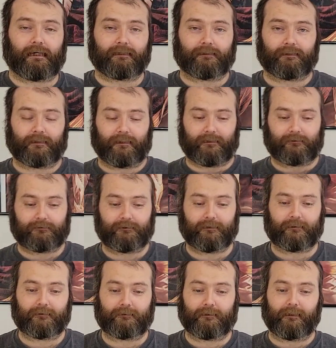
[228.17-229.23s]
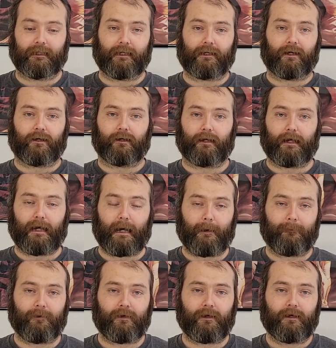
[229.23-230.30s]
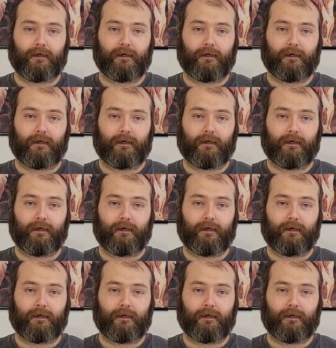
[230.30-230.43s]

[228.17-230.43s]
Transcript: at TNT uh, Card and Hobby.